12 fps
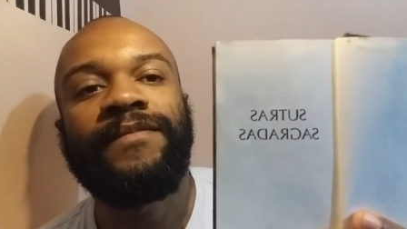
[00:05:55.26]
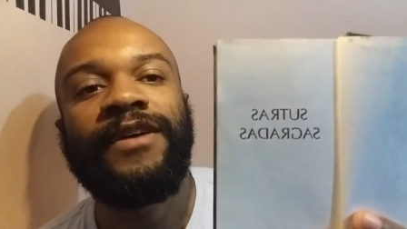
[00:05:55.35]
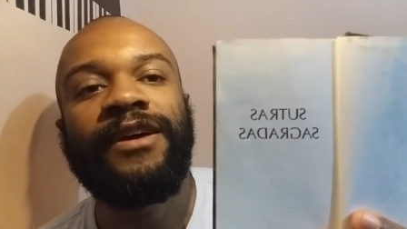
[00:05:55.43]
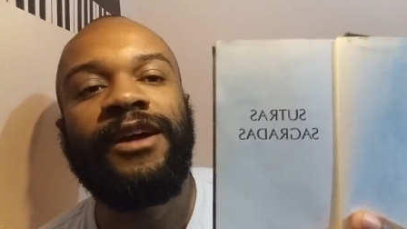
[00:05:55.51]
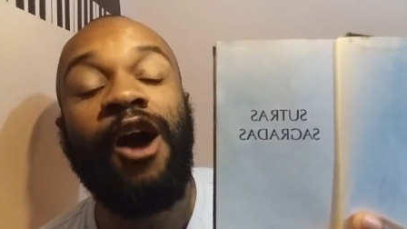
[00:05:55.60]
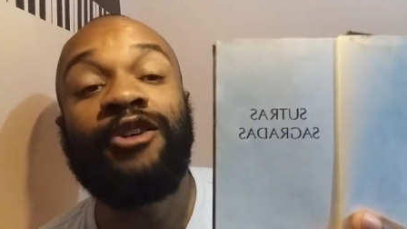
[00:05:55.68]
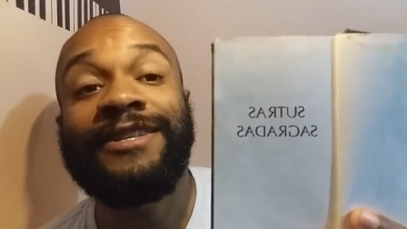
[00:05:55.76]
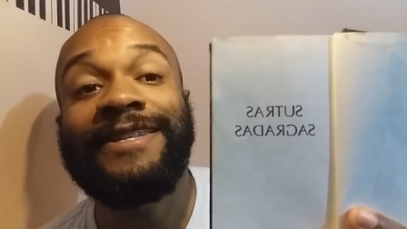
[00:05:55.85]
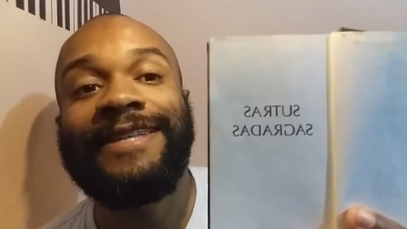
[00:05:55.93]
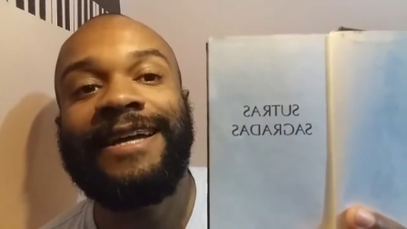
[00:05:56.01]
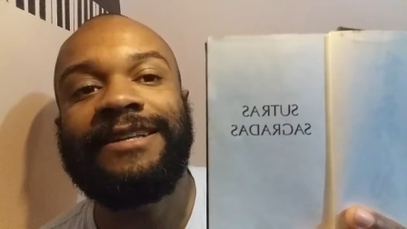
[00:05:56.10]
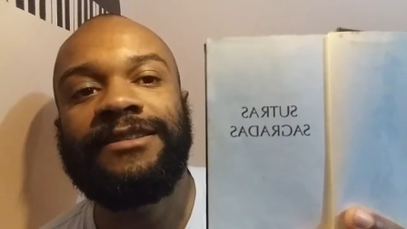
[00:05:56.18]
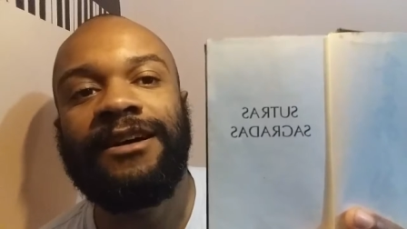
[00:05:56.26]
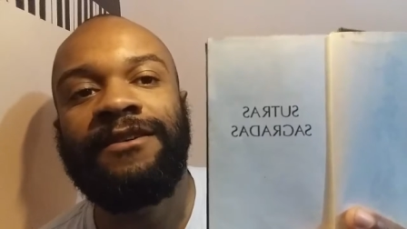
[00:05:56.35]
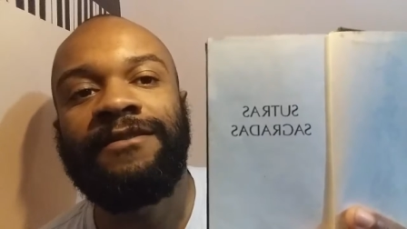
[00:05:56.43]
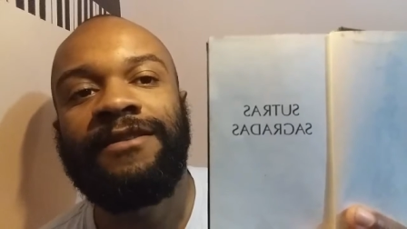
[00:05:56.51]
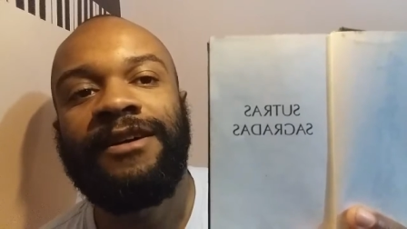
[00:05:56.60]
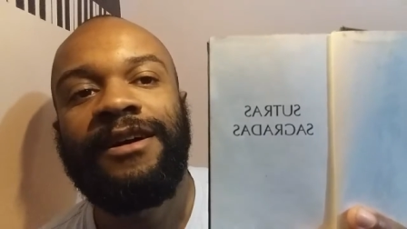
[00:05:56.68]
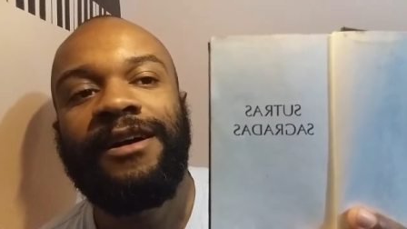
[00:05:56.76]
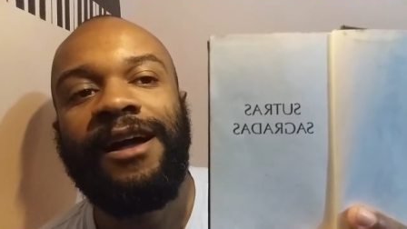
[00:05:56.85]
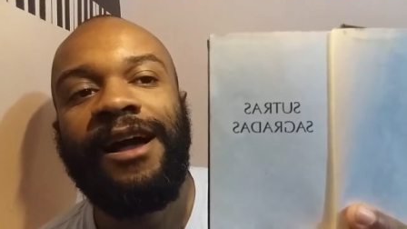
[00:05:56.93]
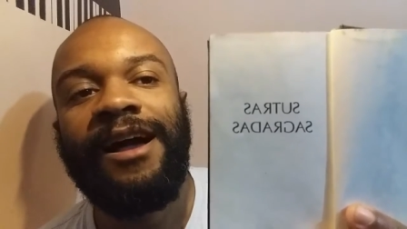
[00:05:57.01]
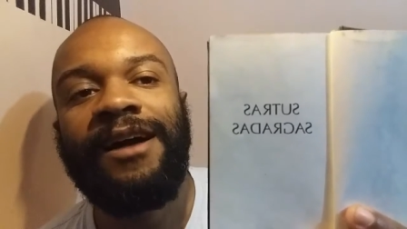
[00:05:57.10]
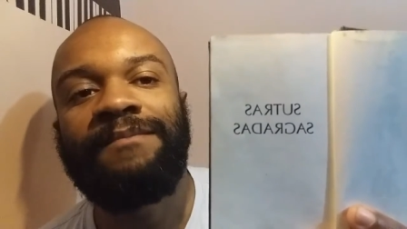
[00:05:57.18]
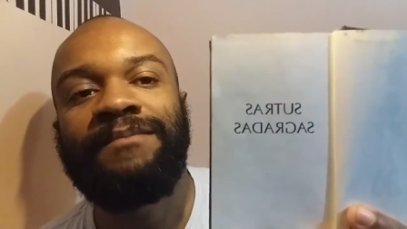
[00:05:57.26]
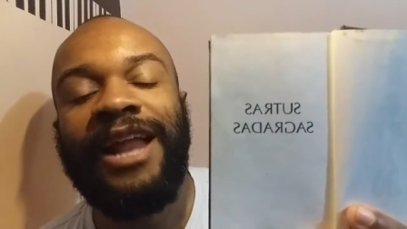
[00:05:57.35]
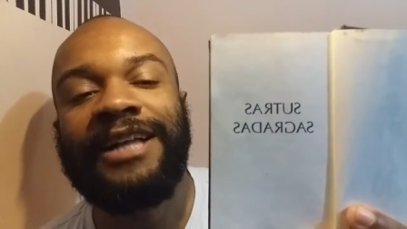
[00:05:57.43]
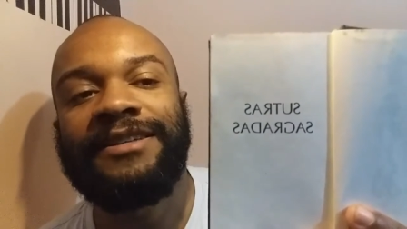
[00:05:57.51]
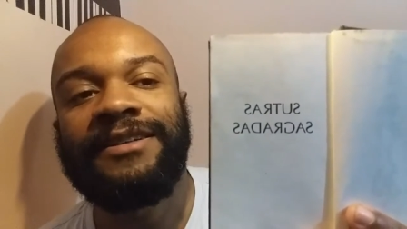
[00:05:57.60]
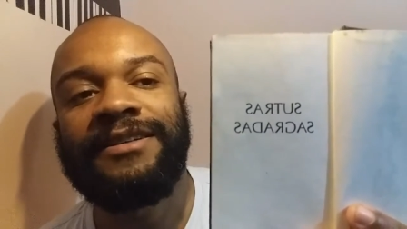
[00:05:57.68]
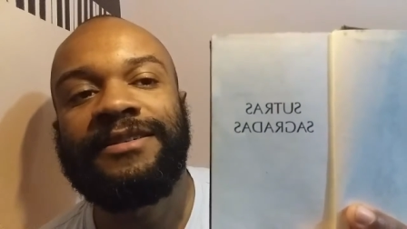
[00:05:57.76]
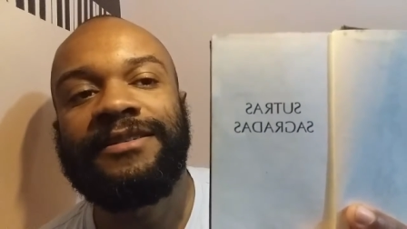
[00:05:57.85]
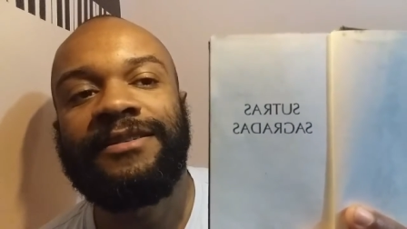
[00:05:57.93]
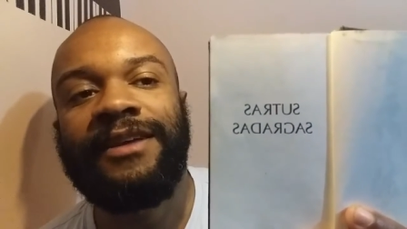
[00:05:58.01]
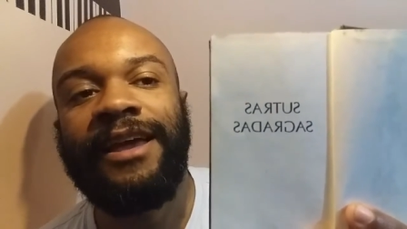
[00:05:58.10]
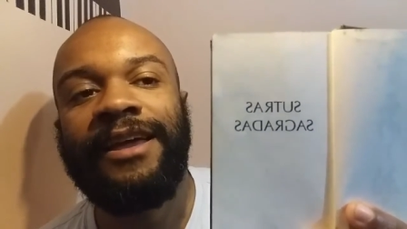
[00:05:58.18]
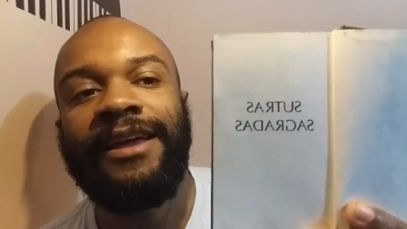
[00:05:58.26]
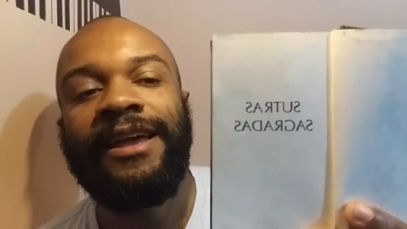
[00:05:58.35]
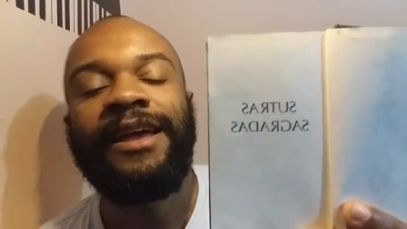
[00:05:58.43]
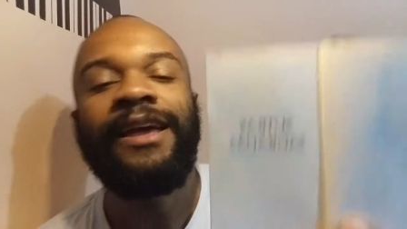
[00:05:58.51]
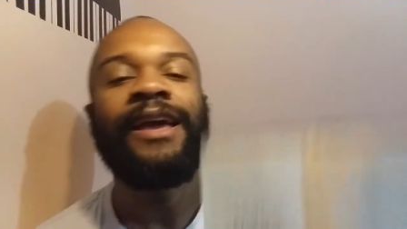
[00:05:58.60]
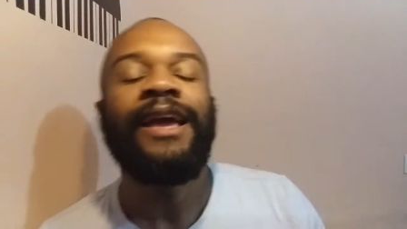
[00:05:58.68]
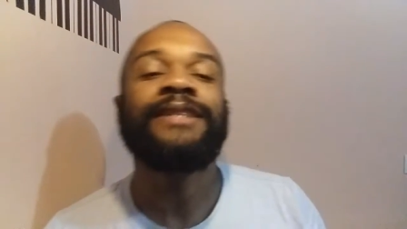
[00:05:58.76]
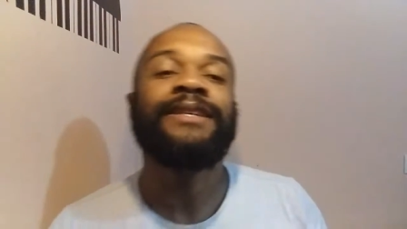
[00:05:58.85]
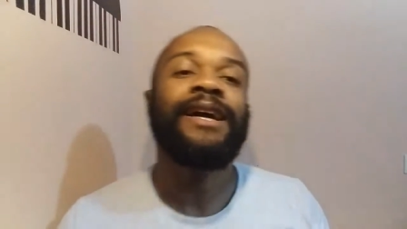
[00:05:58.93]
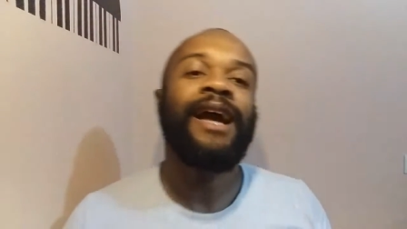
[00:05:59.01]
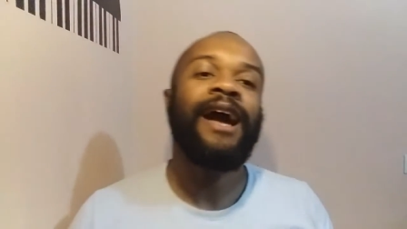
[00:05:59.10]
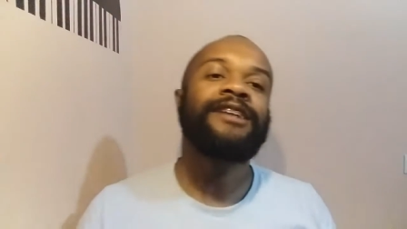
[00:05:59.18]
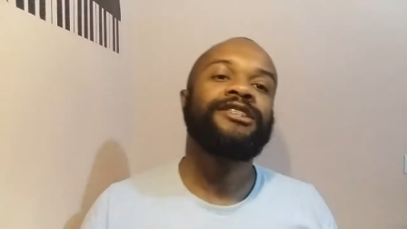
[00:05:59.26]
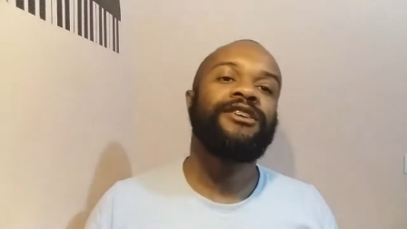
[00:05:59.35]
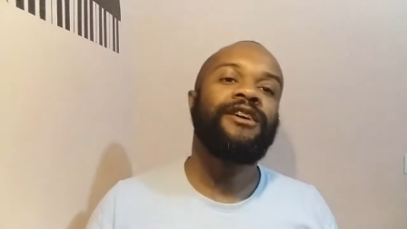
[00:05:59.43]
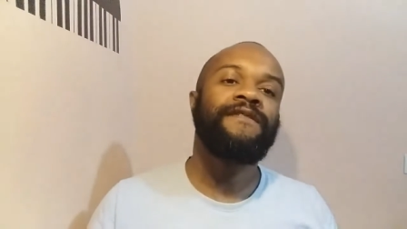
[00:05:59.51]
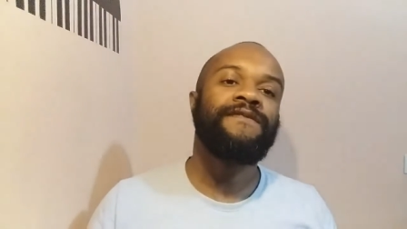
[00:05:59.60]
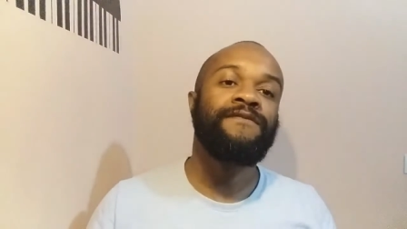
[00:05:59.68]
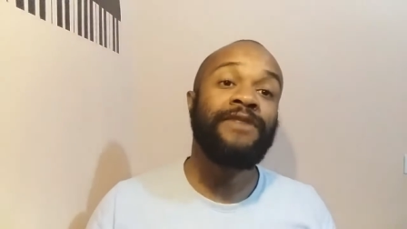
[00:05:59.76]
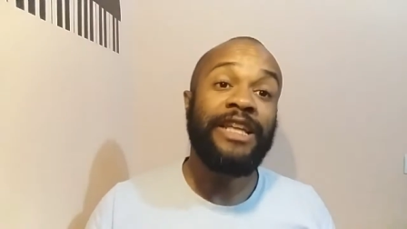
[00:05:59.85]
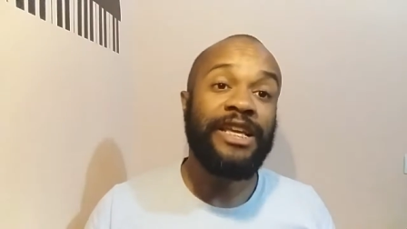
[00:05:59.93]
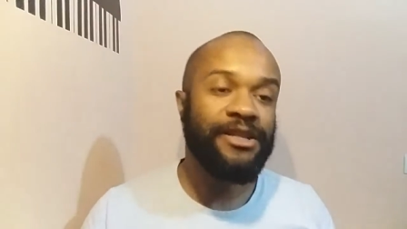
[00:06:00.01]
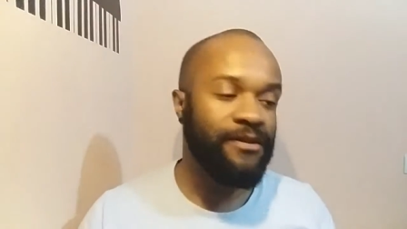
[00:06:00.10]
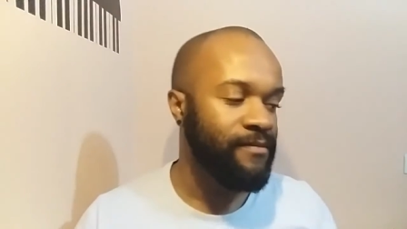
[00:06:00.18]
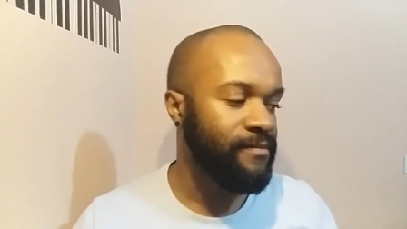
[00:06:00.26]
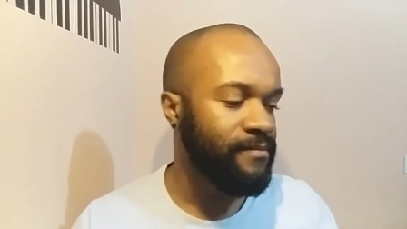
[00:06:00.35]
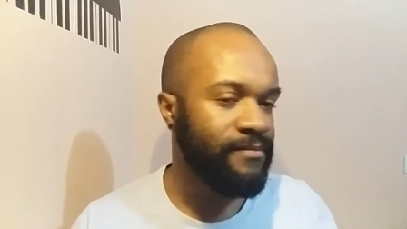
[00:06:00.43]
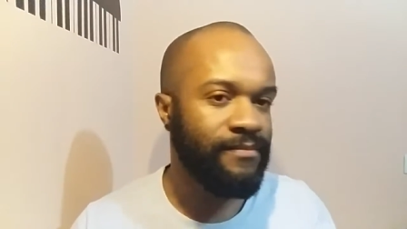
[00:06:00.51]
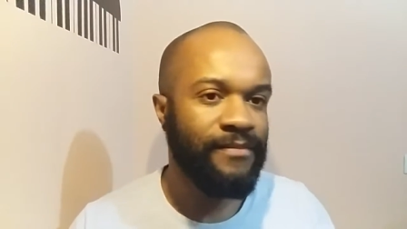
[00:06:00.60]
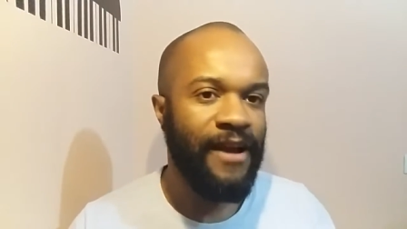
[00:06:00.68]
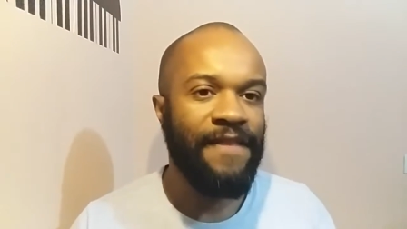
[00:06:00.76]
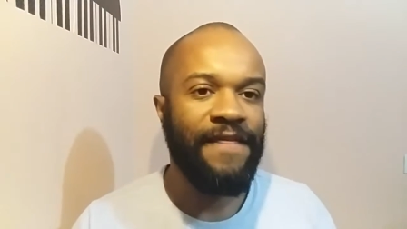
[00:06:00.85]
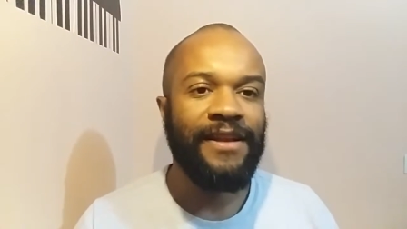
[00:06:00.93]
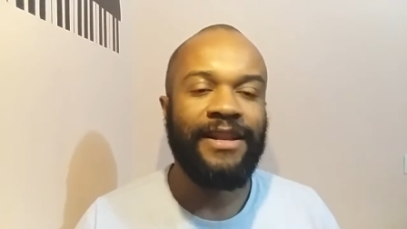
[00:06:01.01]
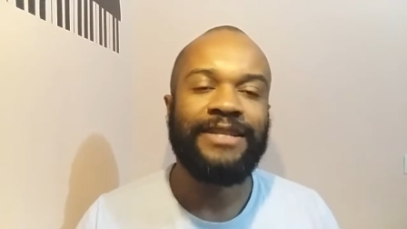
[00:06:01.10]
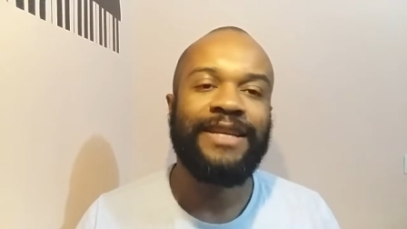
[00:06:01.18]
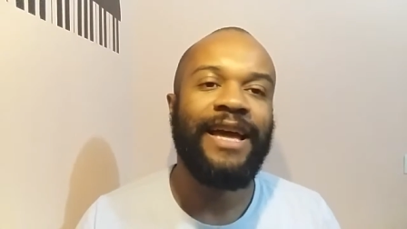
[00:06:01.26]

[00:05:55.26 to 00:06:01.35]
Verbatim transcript: the Occidental um, letters, okay? it's a kind of religion. I think that